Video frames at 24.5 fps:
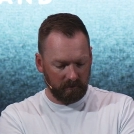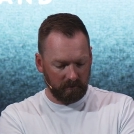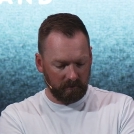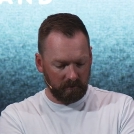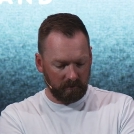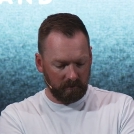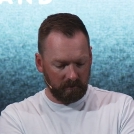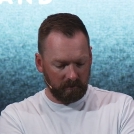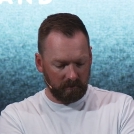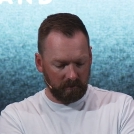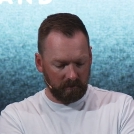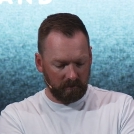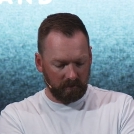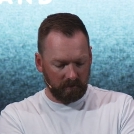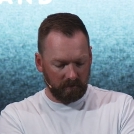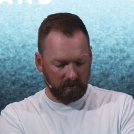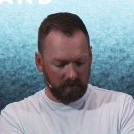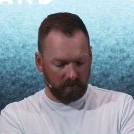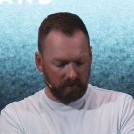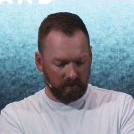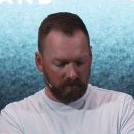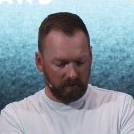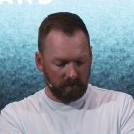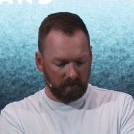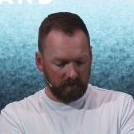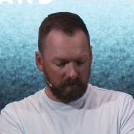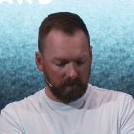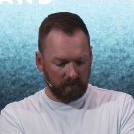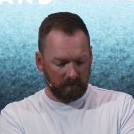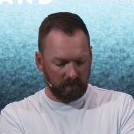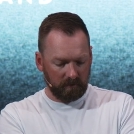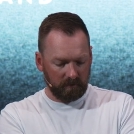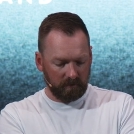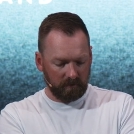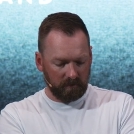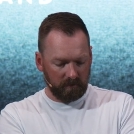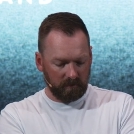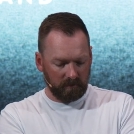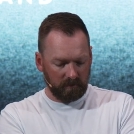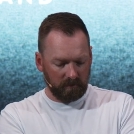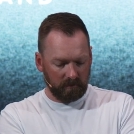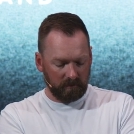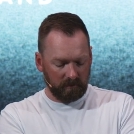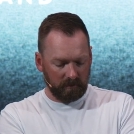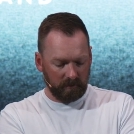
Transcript: (silence)